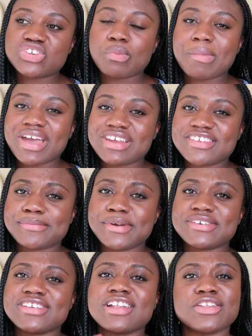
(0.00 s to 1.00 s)
You might
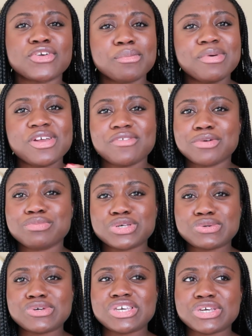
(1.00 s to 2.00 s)
experience a little bit of a
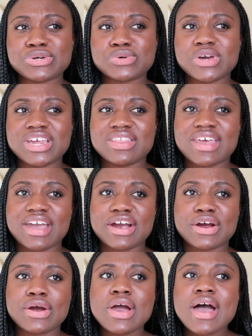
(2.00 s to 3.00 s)
blue hue in
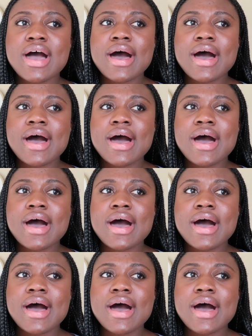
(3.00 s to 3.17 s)
there,